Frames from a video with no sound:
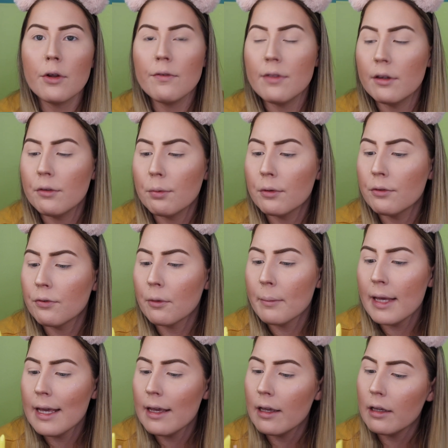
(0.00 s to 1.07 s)
know if this was for
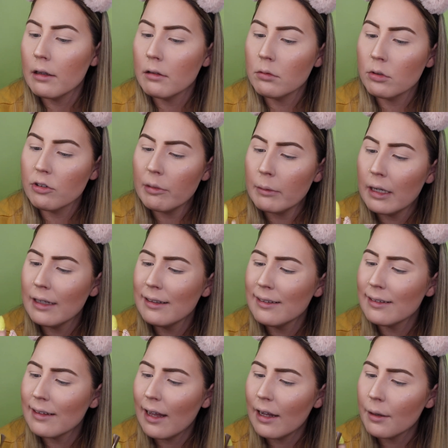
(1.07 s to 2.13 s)
me, which I'm kind of
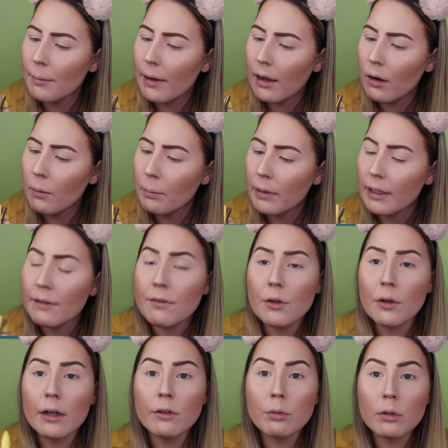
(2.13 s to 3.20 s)
sad about, but if
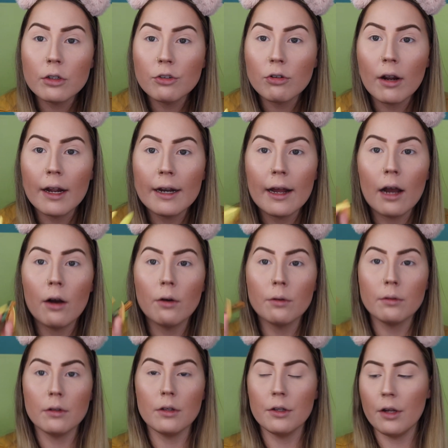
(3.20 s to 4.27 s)
you guys want to try it out,
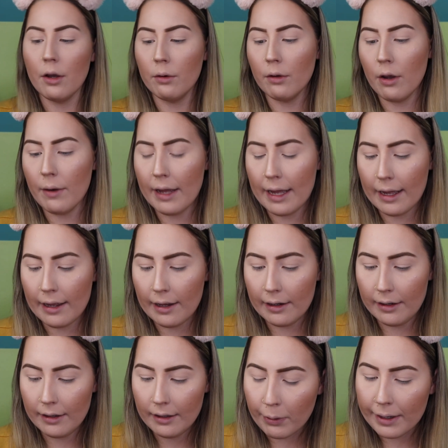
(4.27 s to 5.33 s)
you know, go
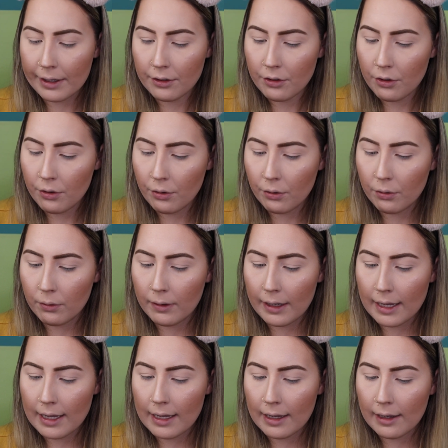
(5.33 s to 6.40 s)
ahead. Brand new,
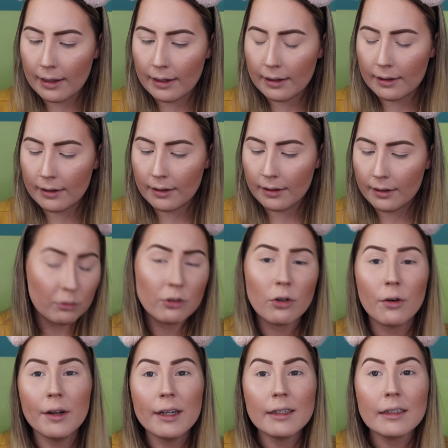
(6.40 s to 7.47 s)
and I'm
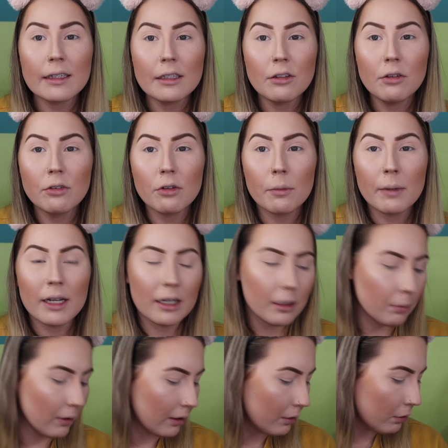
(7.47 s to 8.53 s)
sorry I didn't get to use it on my
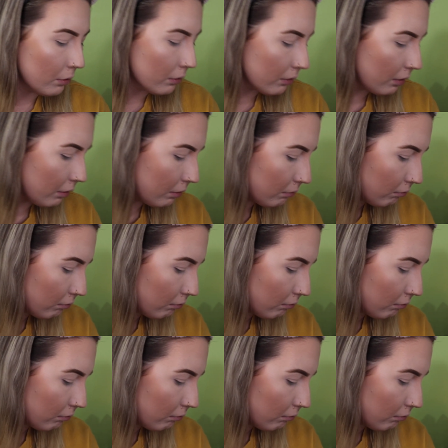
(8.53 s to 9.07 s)
eyebrows.